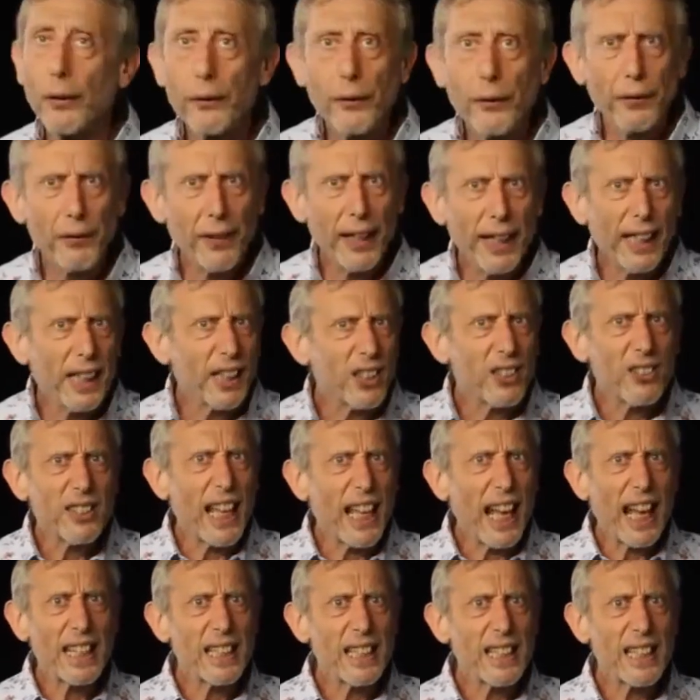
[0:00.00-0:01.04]
The things
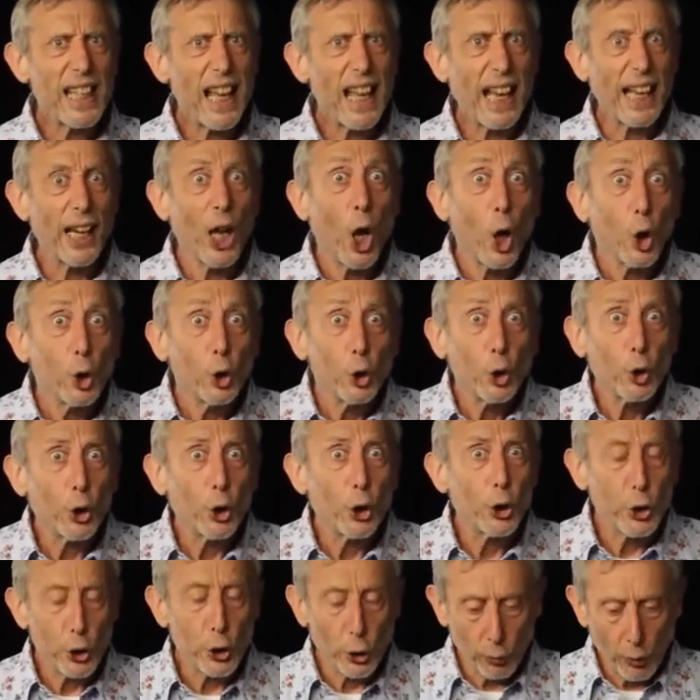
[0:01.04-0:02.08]
dads say, look
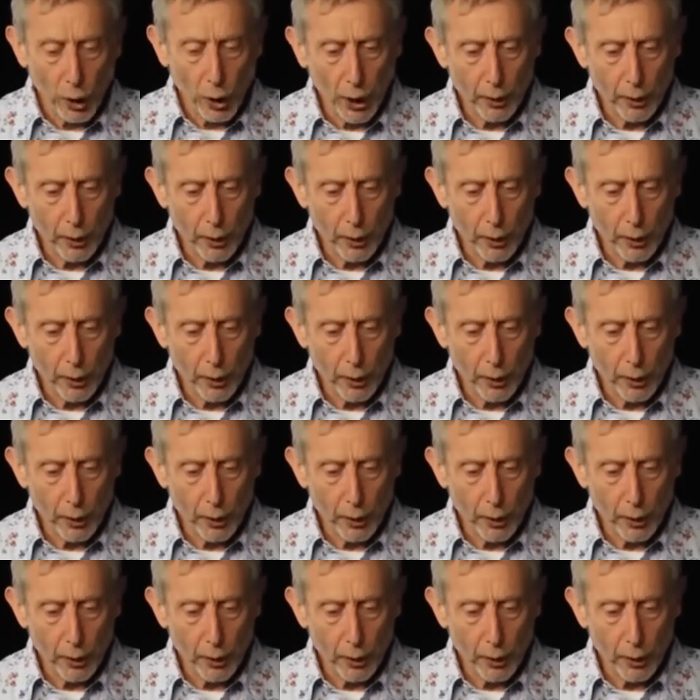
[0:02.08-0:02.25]
at your